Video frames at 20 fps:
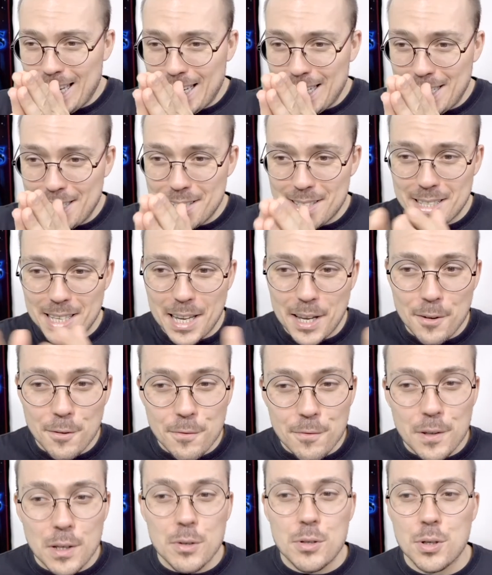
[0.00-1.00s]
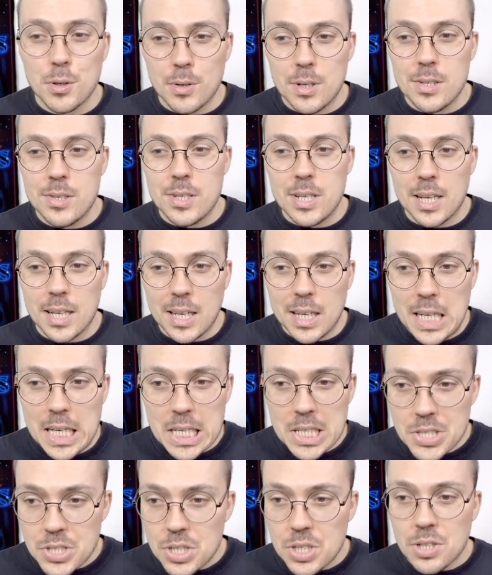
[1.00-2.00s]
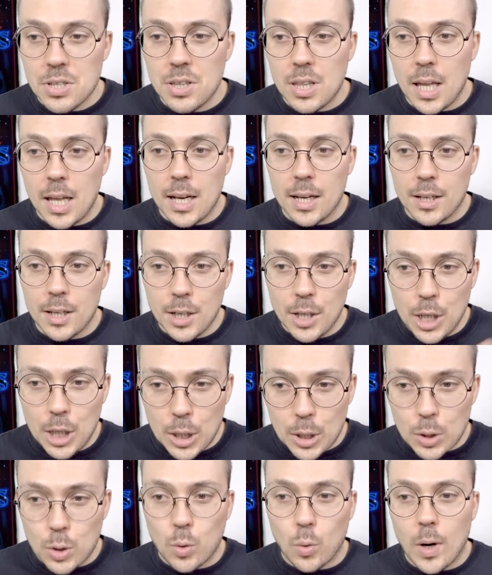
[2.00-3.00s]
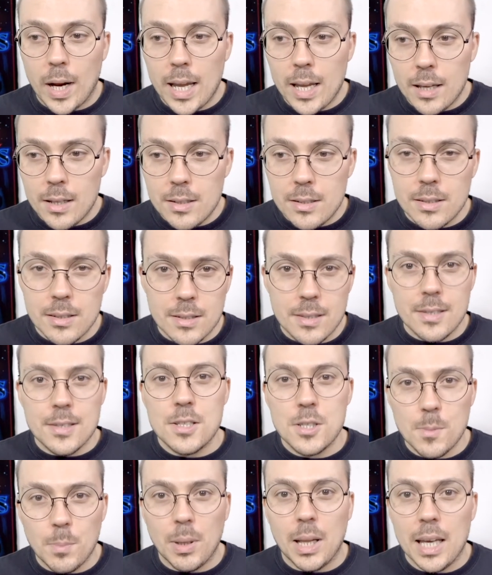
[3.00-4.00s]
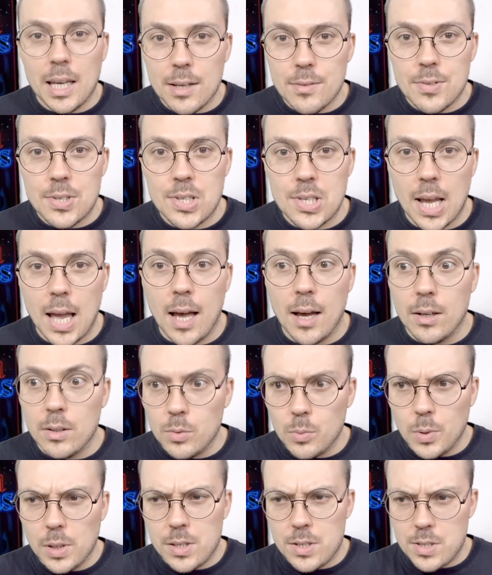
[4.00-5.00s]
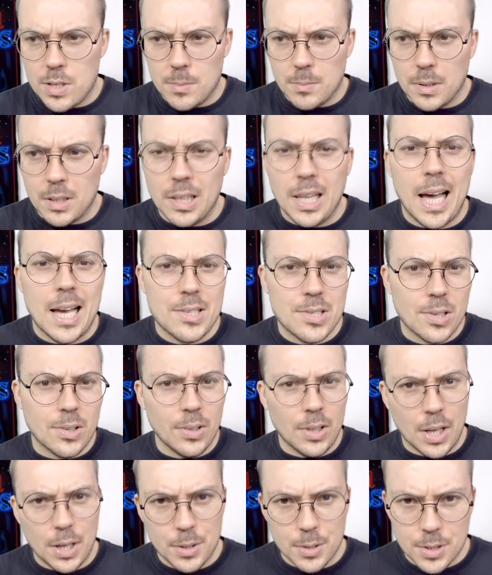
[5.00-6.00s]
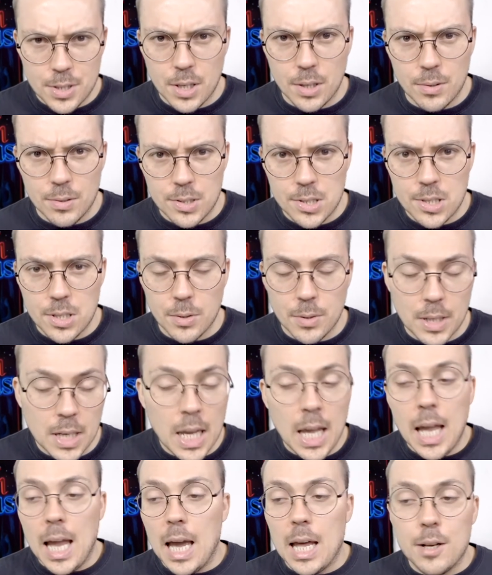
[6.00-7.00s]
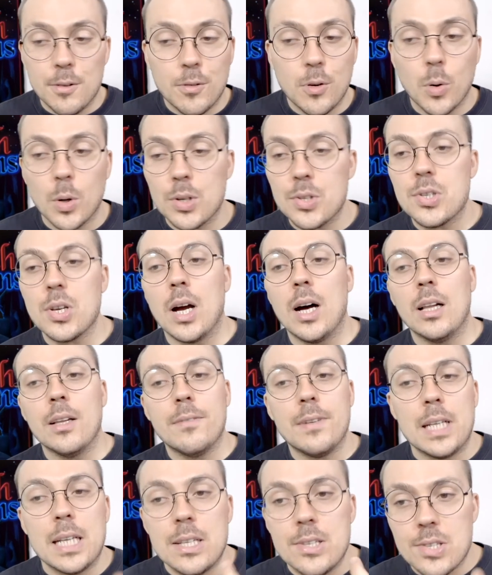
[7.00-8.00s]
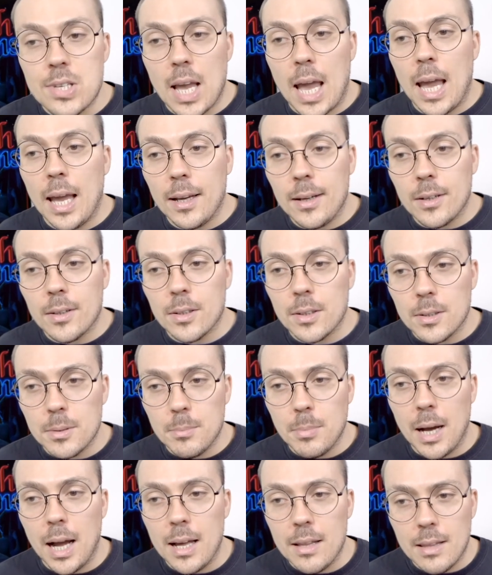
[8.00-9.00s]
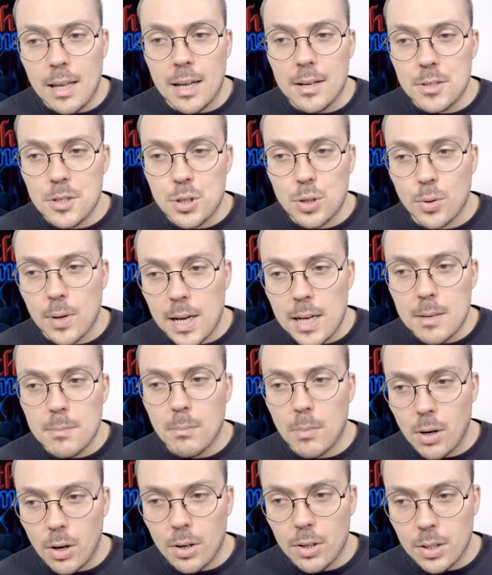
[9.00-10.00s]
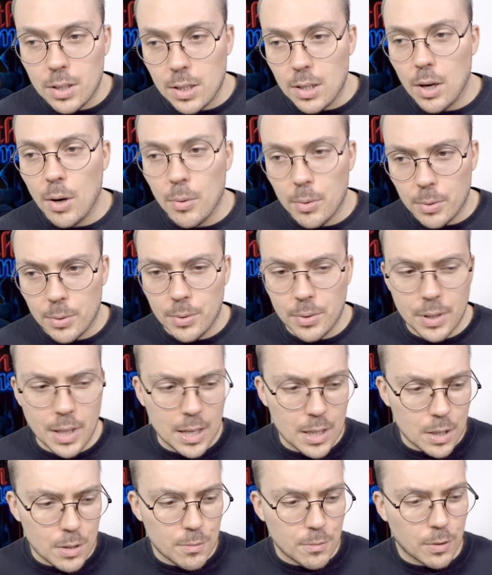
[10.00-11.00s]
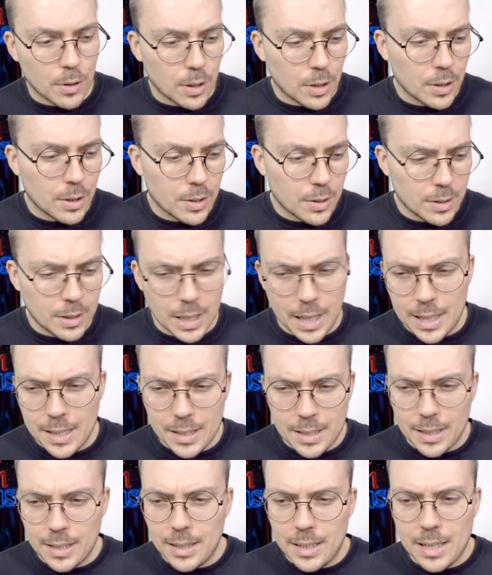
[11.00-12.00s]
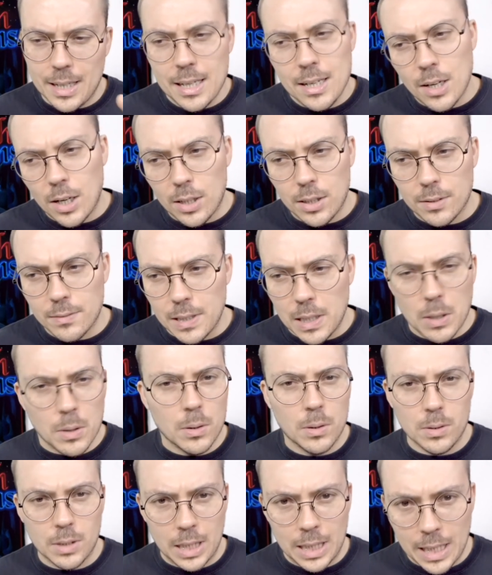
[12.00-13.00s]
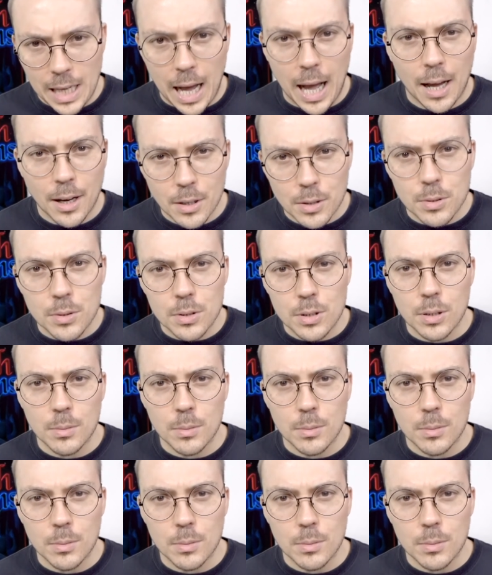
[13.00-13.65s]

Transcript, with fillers: It is a futuristic synthetic, grand display of sound with some classical undertones to it. And of course, all of it is anchored by that trademark yodel that you've heard like in, in all of the old Yahoo